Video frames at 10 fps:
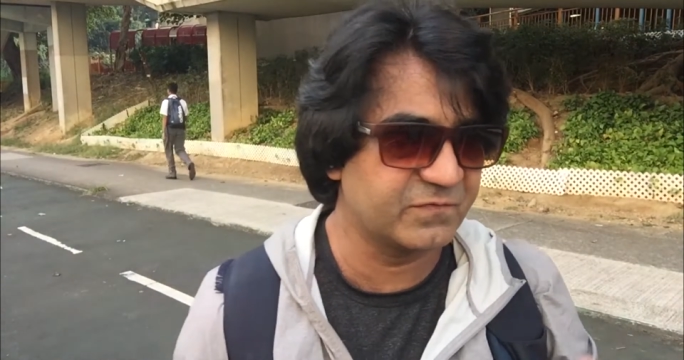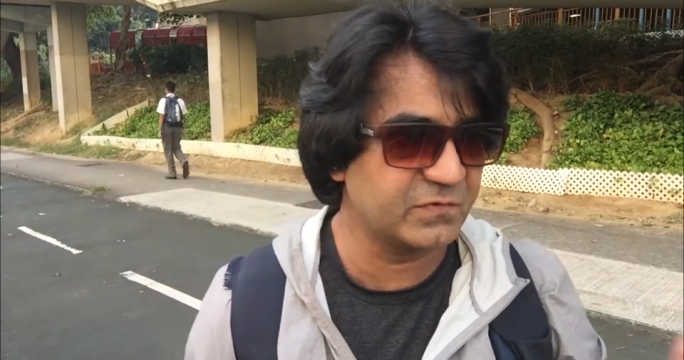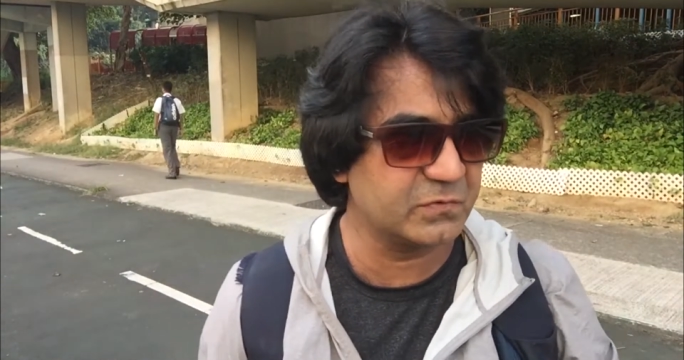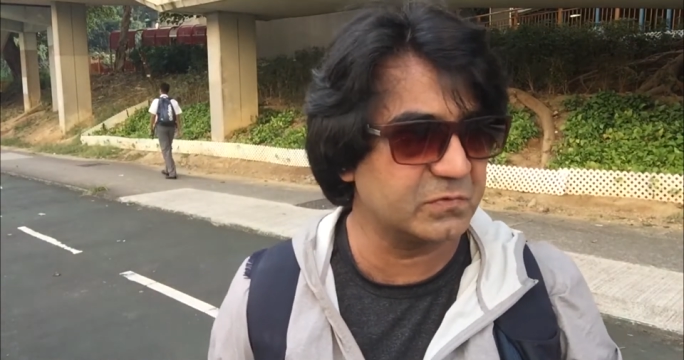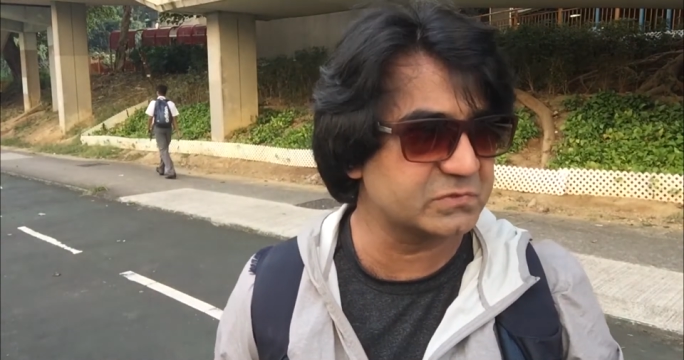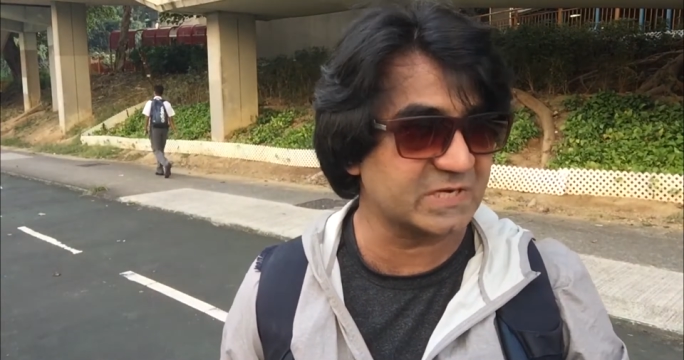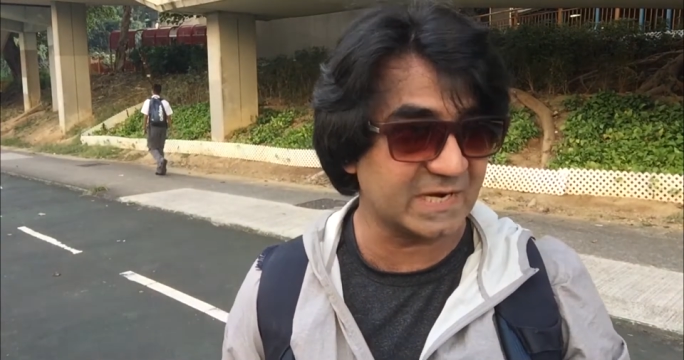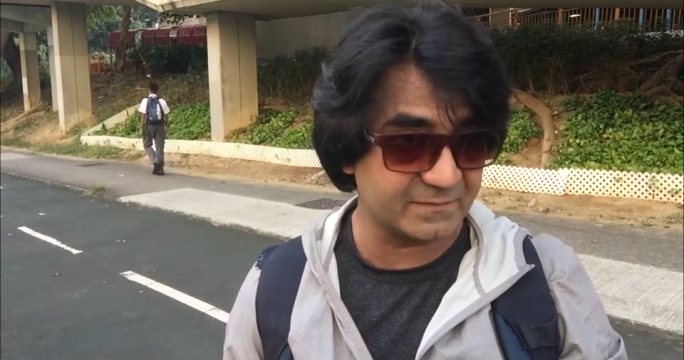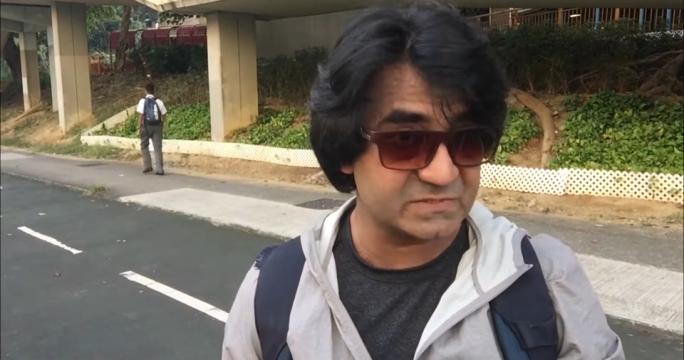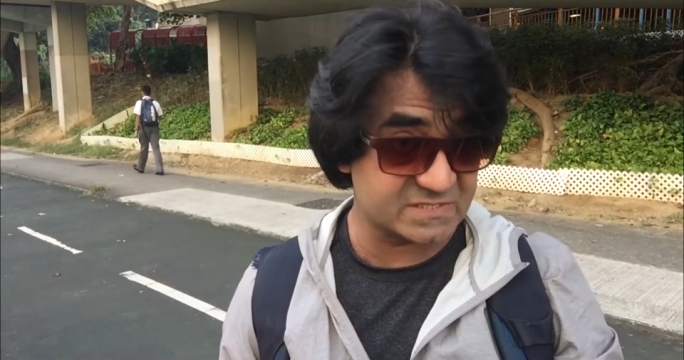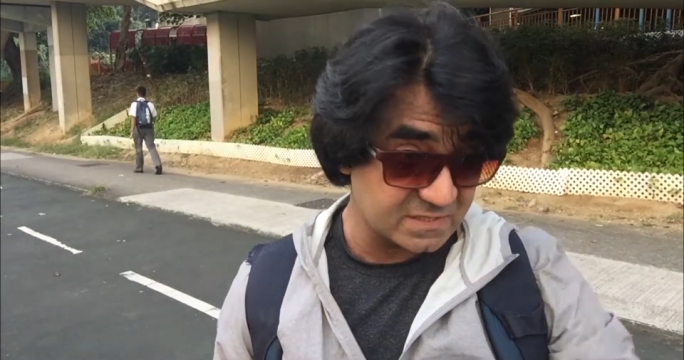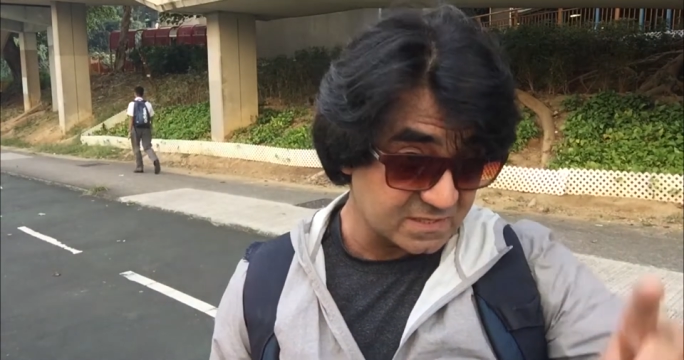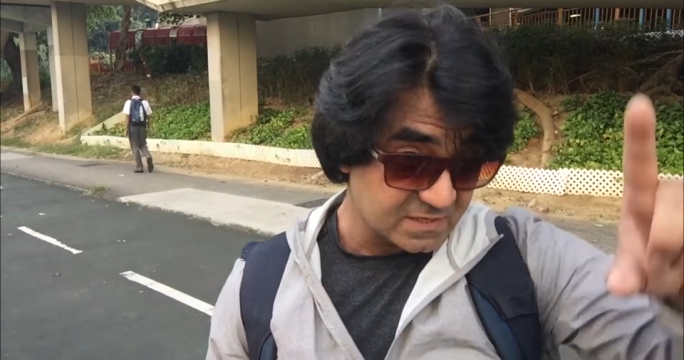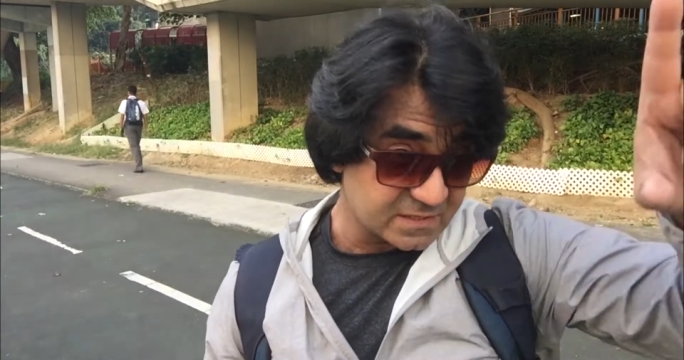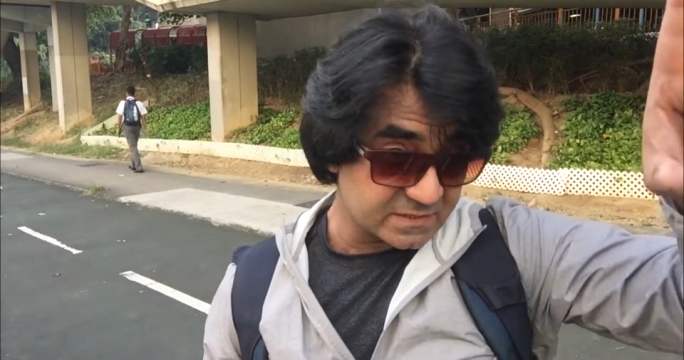few times.
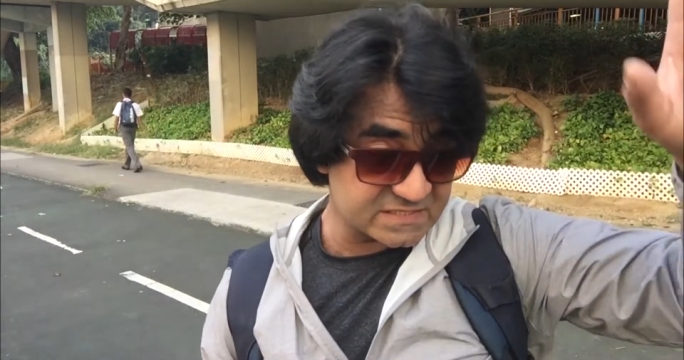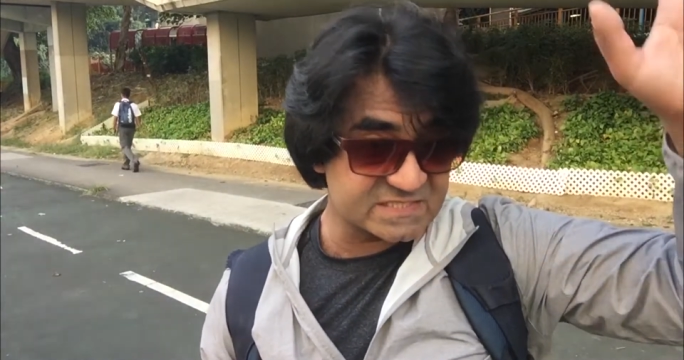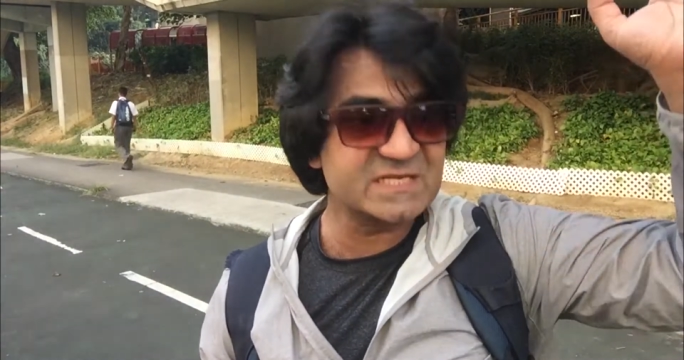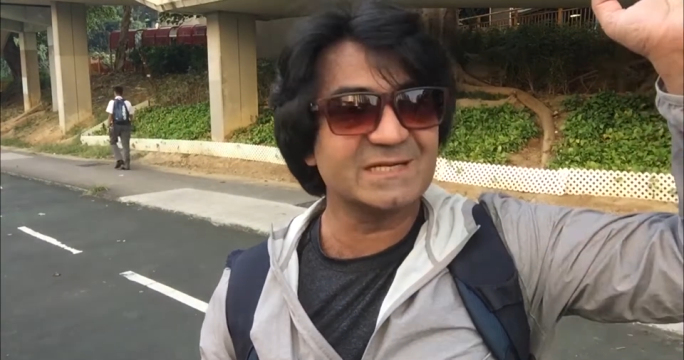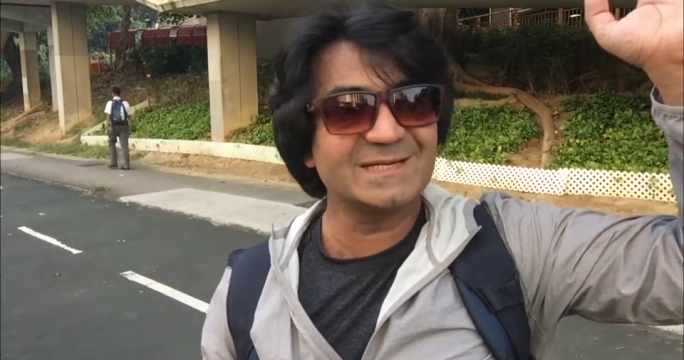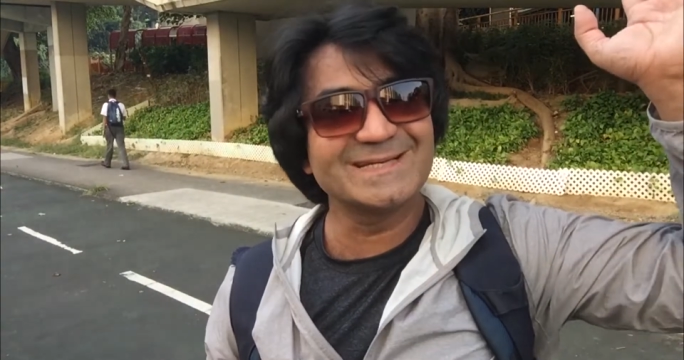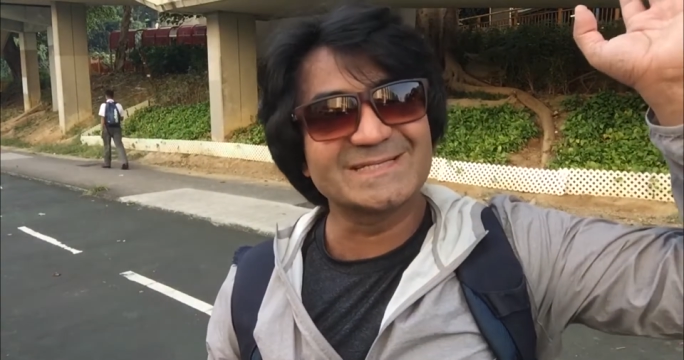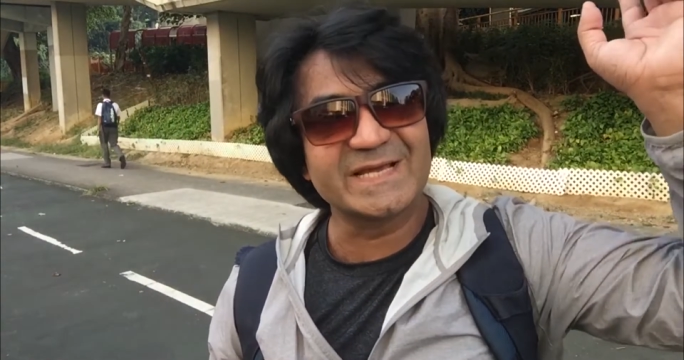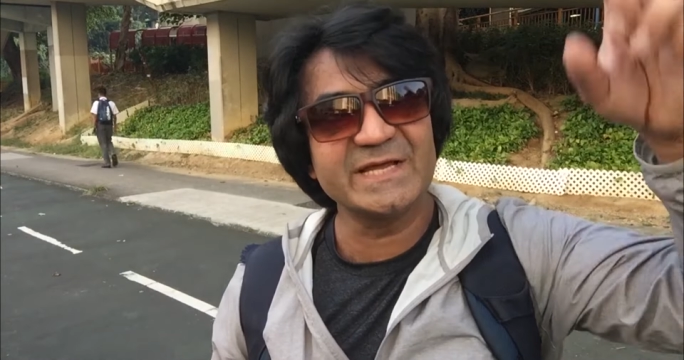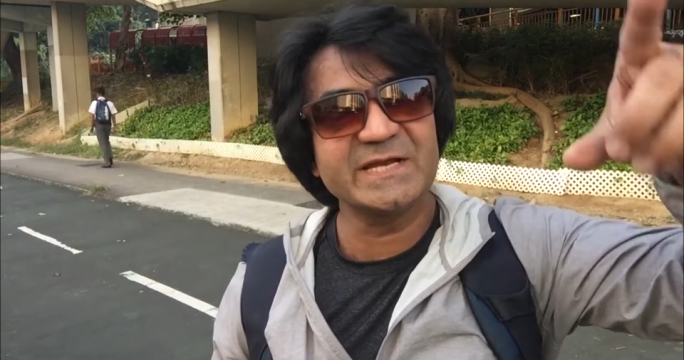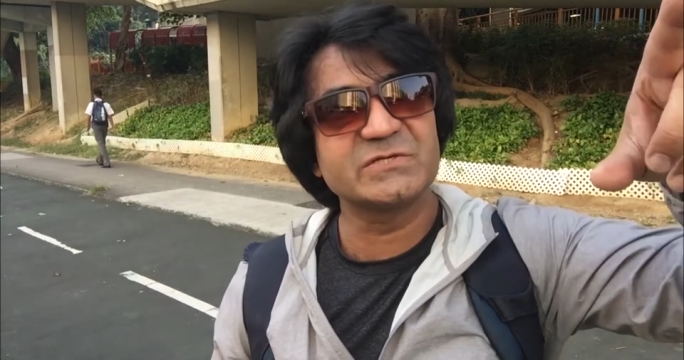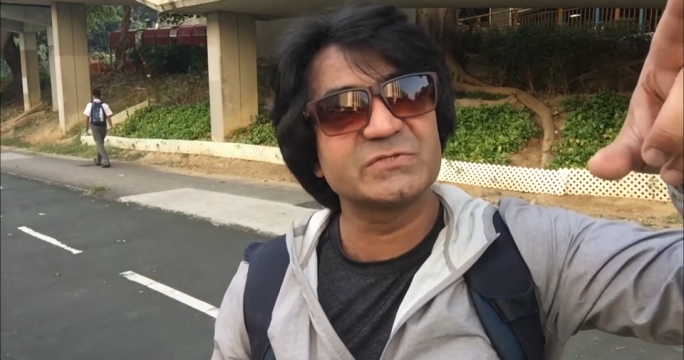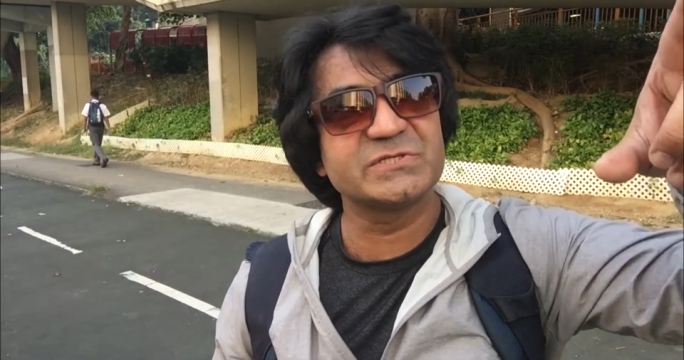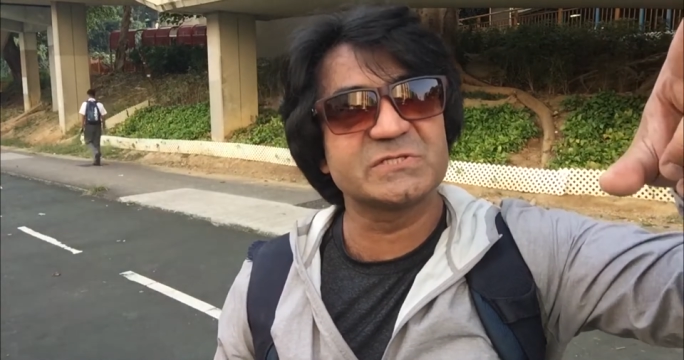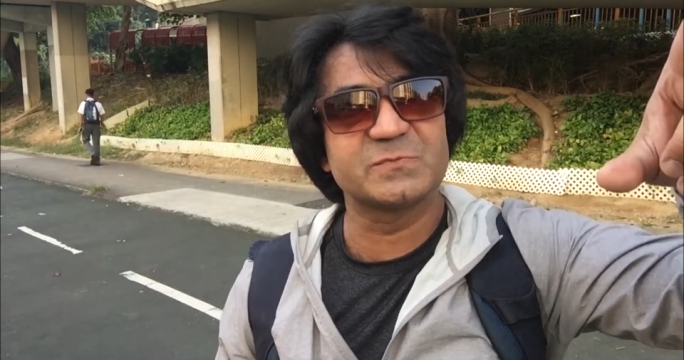The sun is hitting
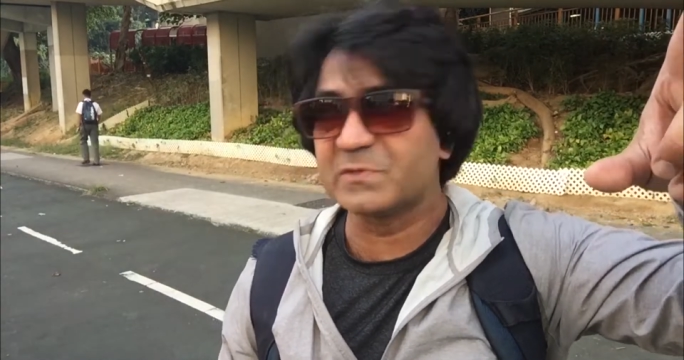to these